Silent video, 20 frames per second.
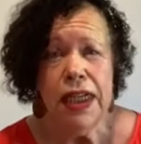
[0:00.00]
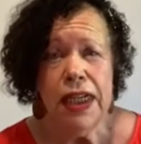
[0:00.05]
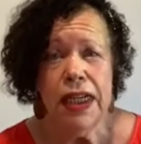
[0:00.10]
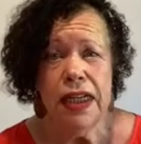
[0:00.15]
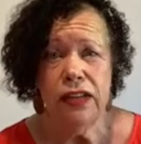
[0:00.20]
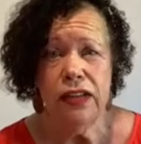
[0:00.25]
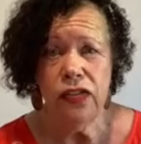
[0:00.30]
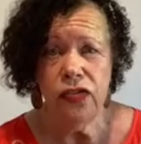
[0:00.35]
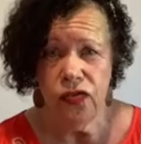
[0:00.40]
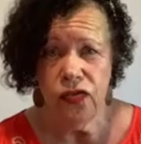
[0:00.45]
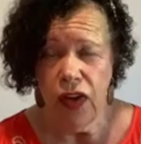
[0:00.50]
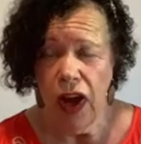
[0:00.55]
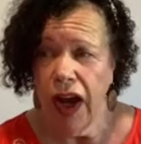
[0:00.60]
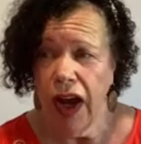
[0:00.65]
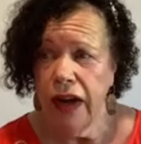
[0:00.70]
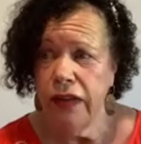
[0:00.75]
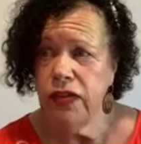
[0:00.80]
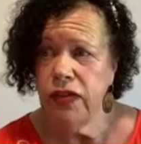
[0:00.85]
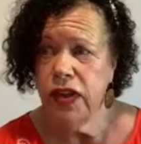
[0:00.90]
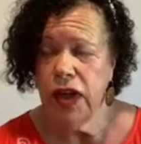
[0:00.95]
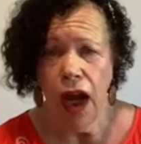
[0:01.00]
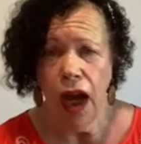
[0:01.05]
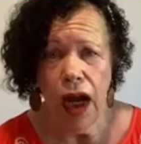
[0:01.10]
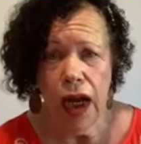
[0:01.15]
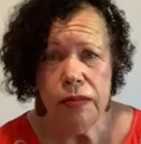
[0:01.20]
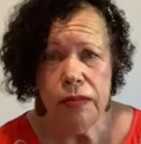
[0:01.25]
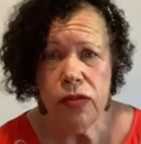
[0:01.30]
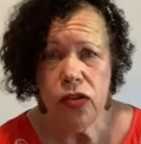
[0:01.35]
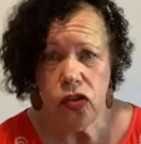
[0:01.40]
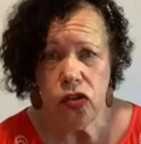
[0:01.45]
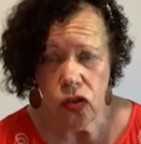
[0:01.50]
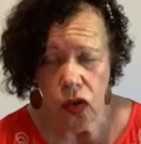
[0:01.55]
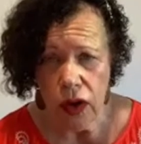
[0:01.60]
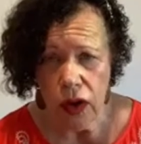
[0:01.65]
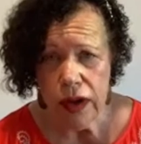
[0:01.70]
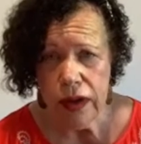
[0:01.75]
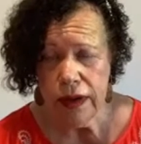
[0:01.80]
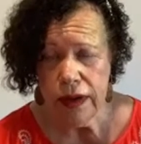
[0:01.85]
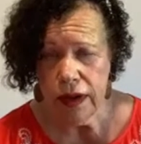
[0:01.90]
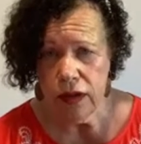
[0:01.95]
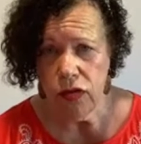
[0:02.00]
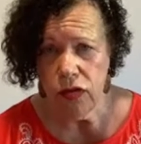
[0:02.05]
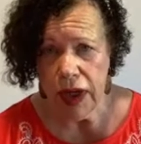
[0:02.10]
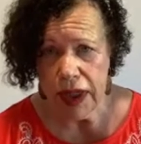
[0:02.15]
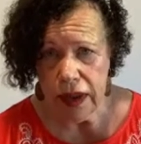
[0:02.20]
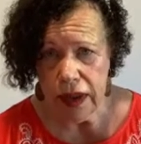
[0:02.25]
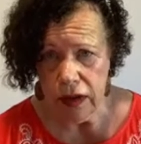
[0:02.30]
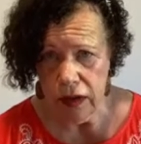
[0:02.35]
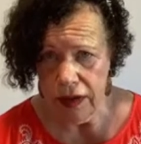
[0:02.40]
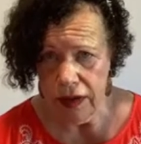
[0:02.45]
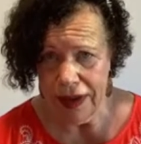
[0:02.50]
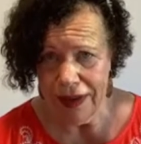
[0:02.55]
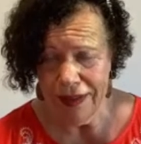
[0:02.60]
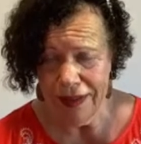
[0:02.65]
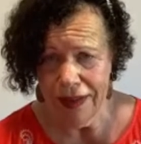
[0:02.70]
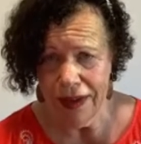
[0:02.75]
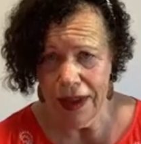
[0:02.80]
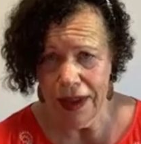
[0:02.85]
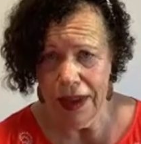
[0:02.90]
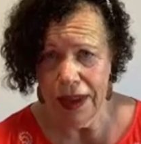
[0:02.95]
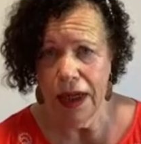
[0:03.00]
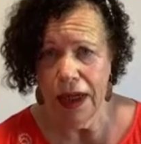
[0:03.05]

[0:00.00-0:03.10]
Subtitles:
It's five times stronger than regular insulin.